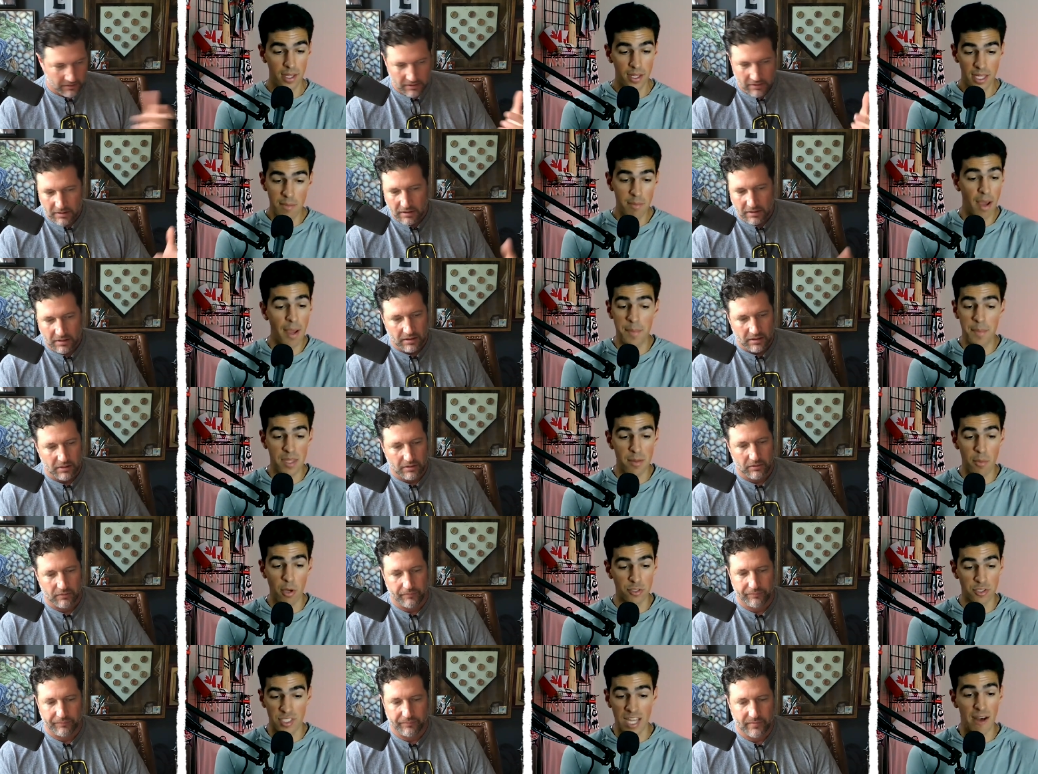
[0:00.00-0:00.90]
Speaker 1: he might be the
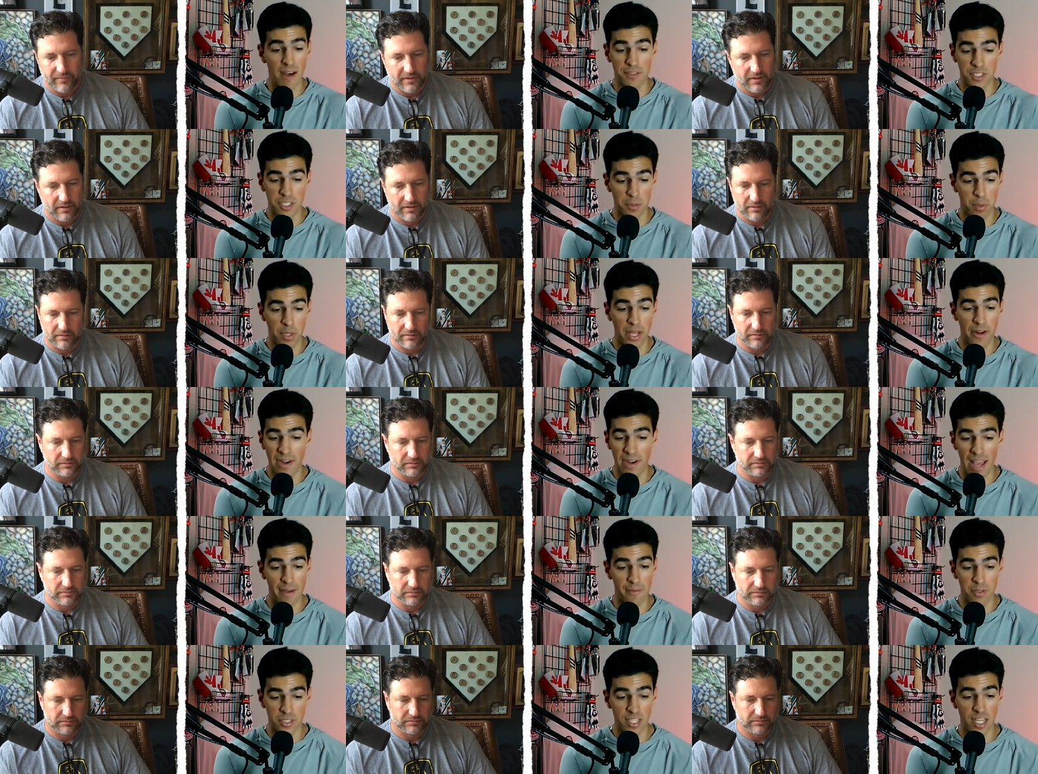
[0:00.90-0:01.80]
most talented player to
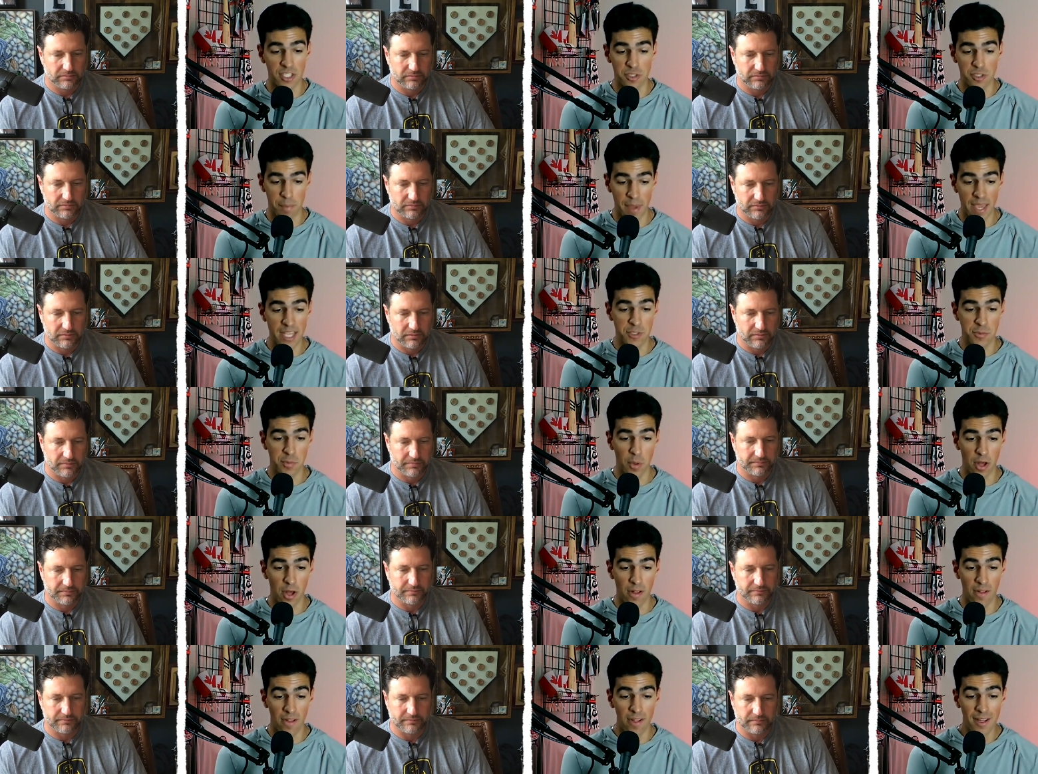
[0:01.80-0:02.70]
ever touch a
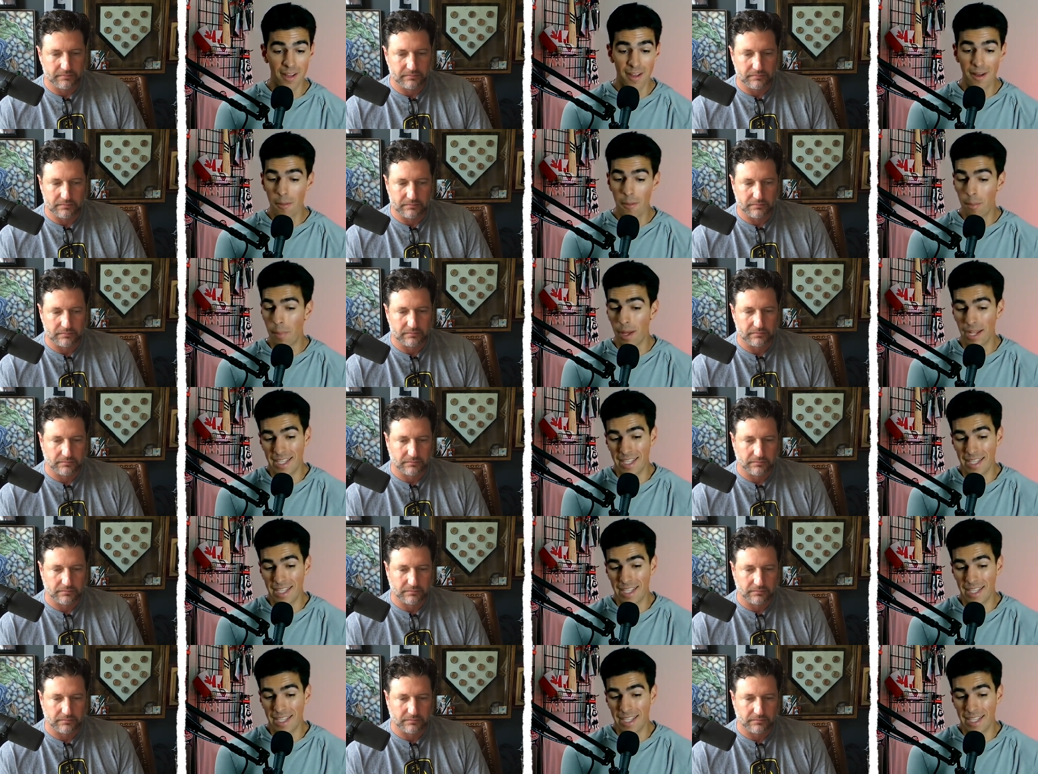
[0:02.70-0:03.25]
baseball, but